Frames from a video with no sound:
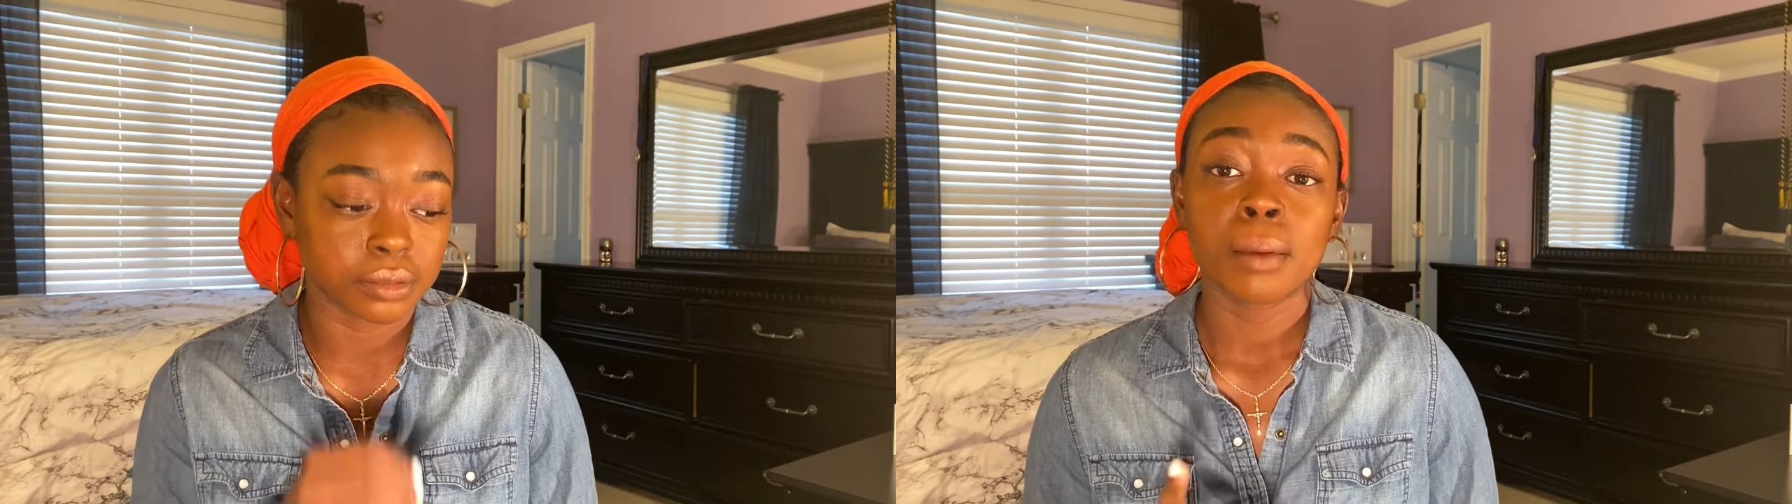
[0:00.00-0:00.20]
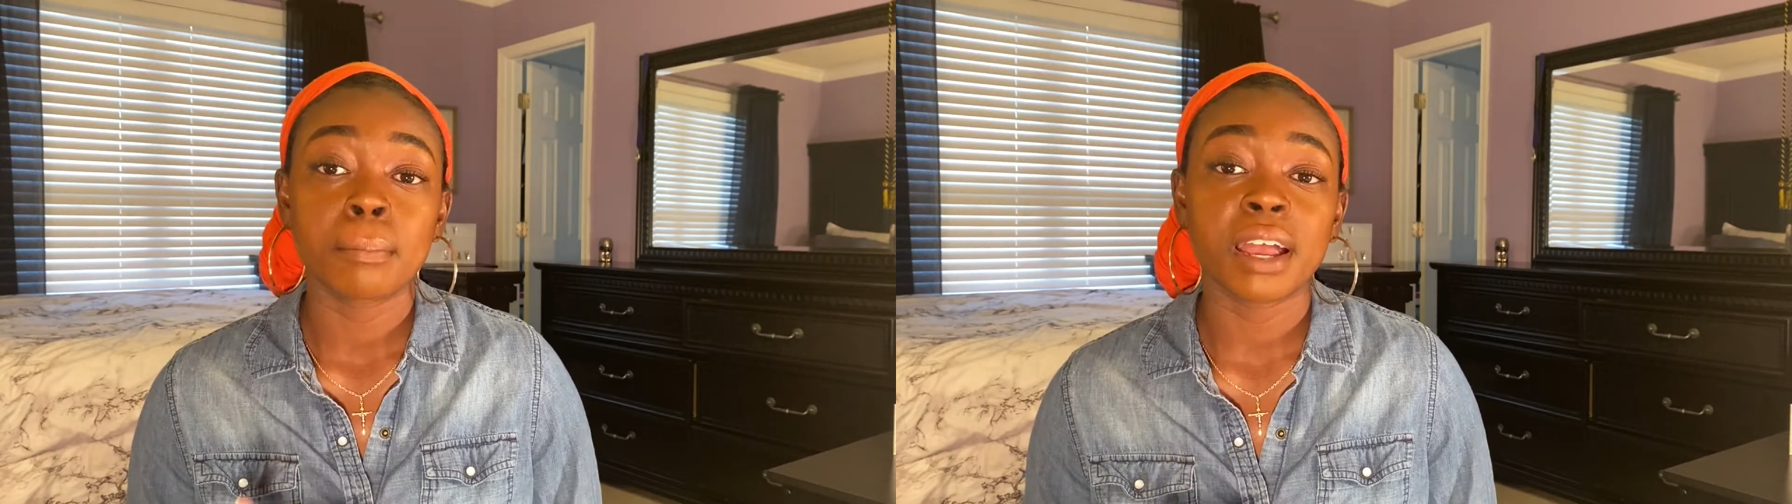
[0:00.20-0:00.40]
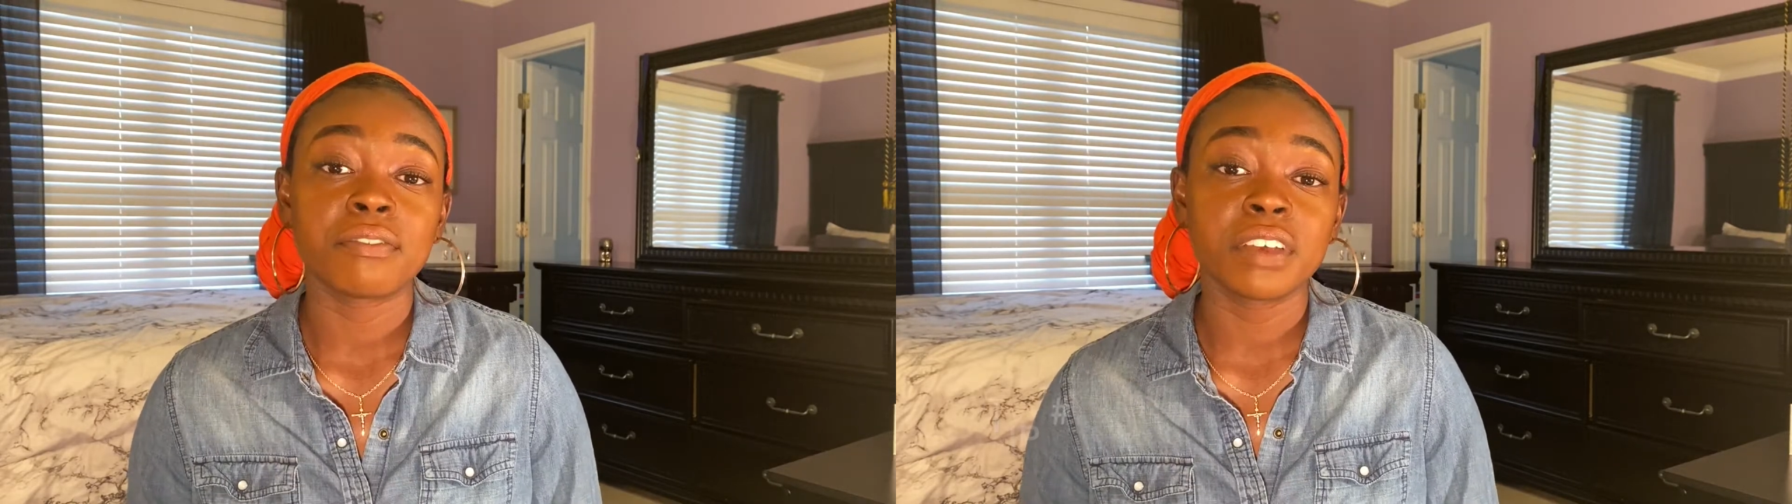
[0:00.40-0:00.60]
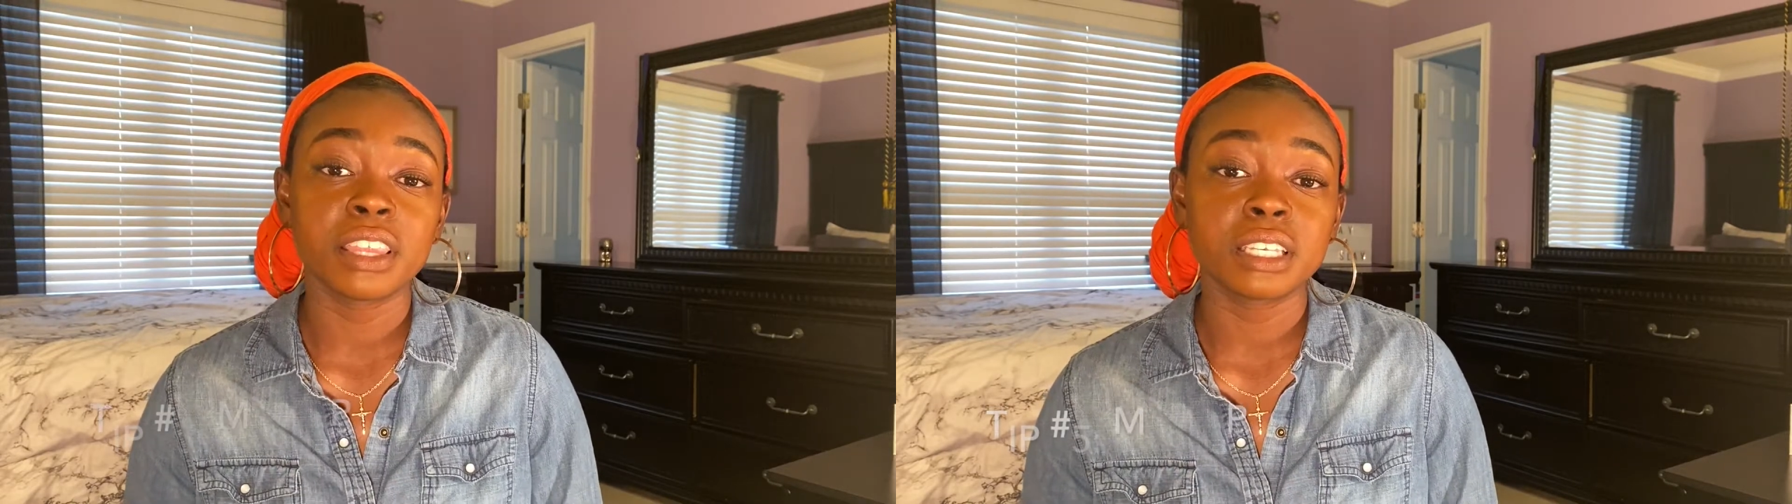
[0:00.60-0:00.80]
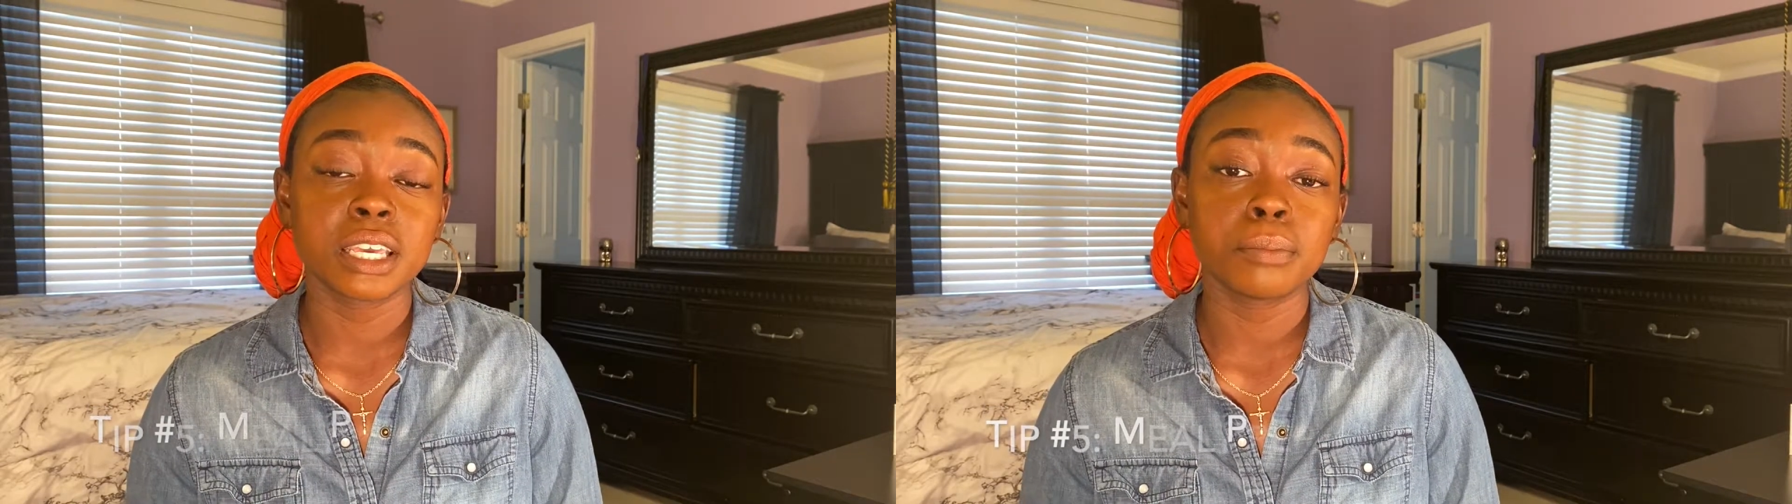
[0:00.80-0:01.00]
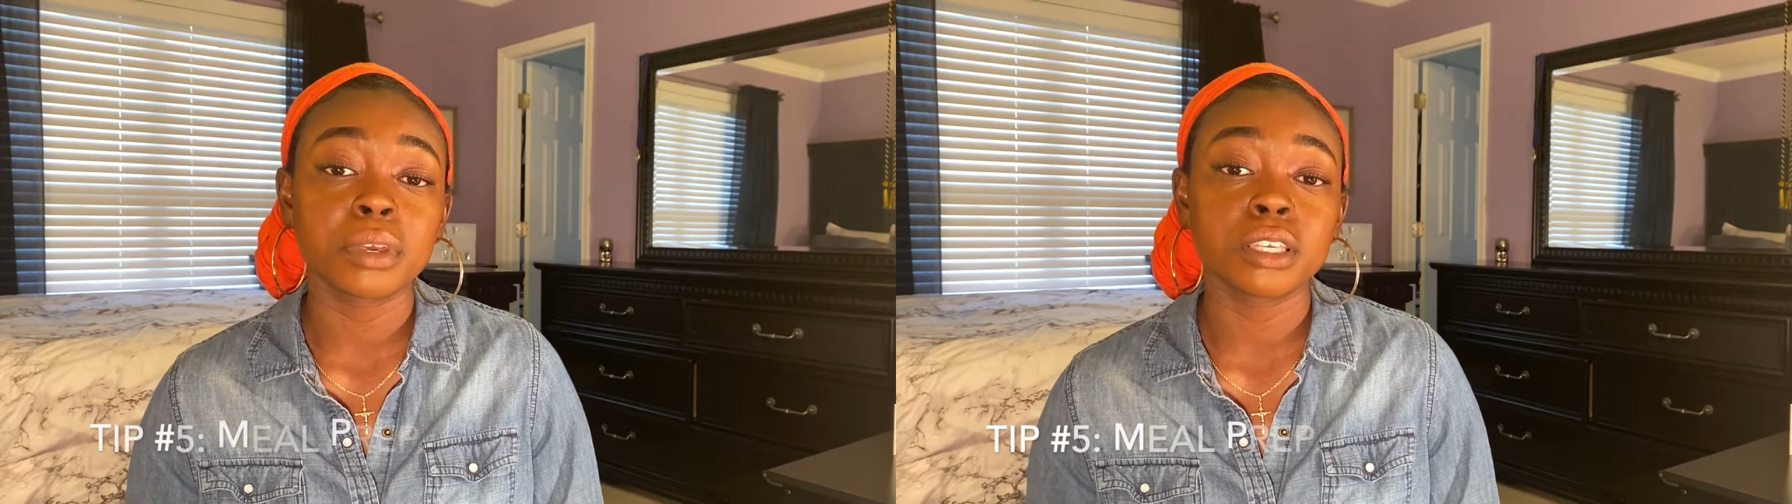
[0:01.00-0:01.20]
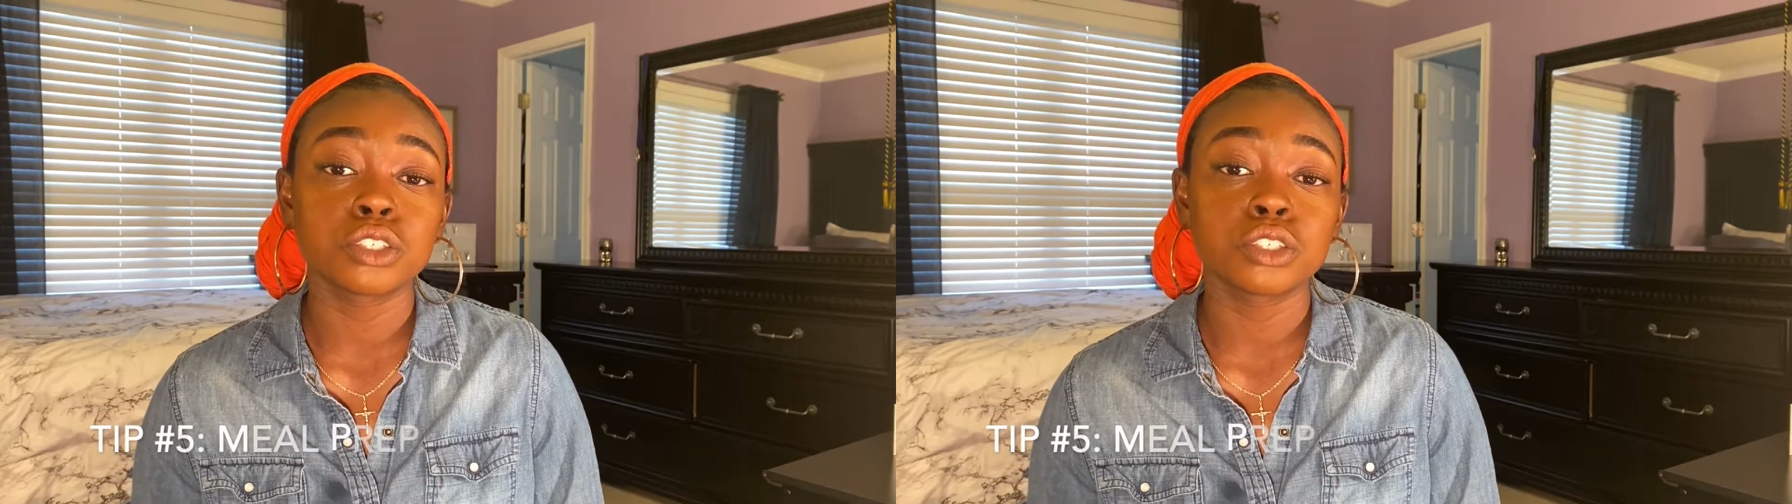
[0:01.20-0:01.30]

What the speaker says: My 5th tip is